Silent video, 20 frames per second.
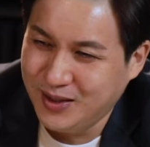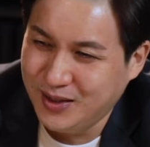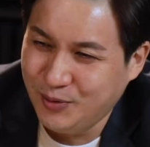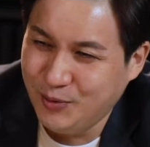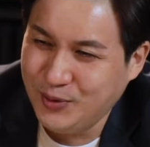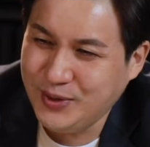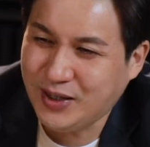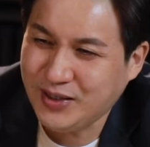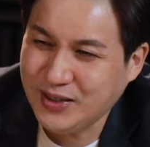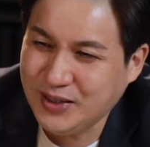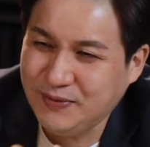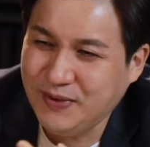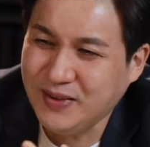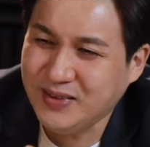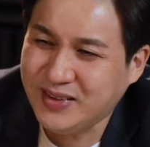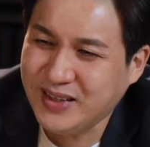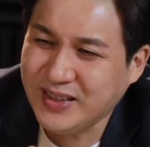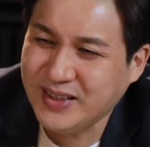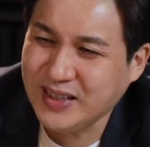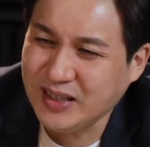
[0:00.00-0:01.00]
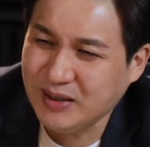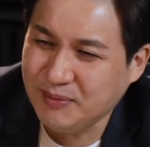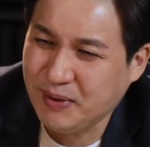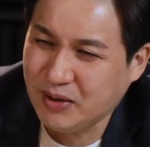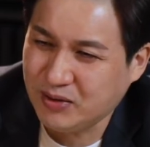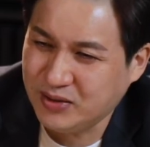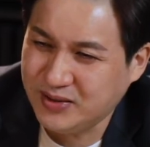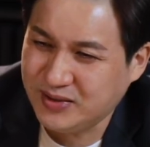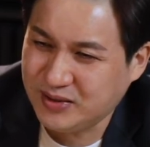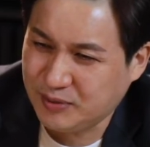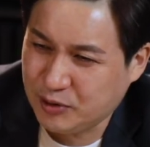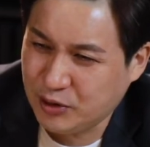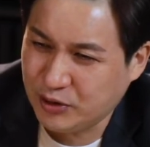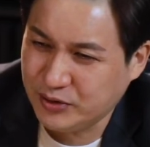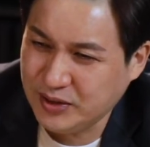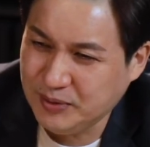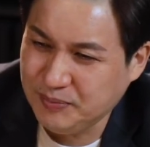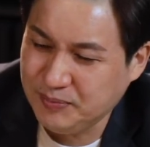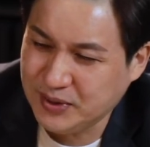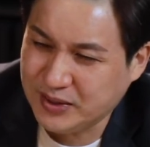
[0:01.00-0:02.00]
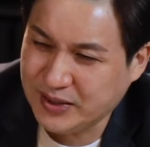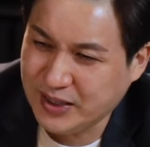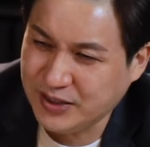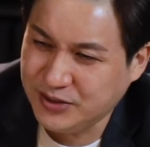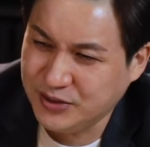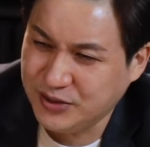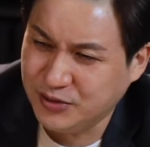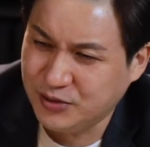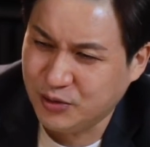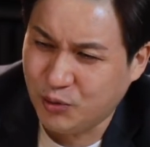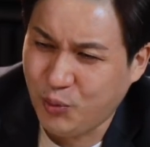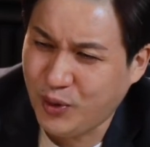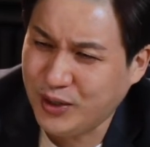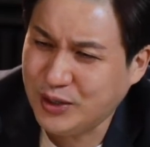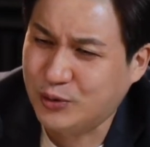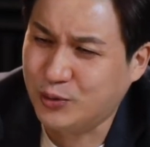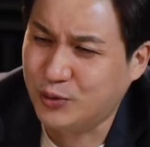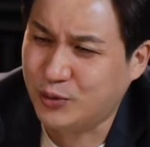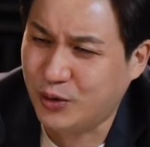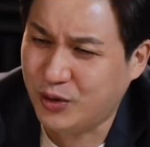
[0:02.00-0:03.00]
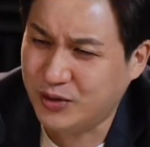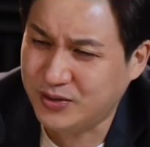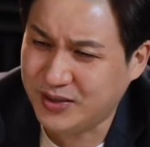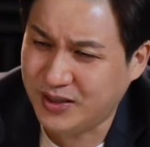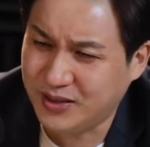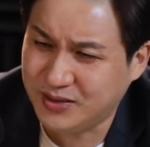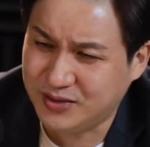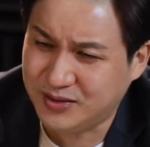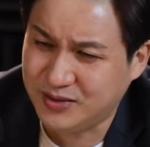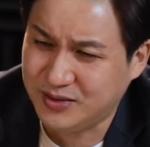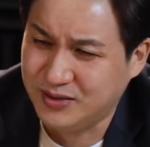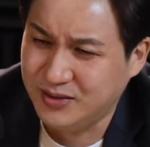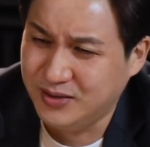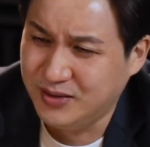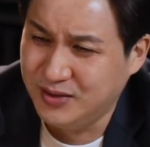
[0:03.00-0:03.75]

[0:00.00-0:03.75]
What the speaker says: without even thinking about the security implications or what it could cost us.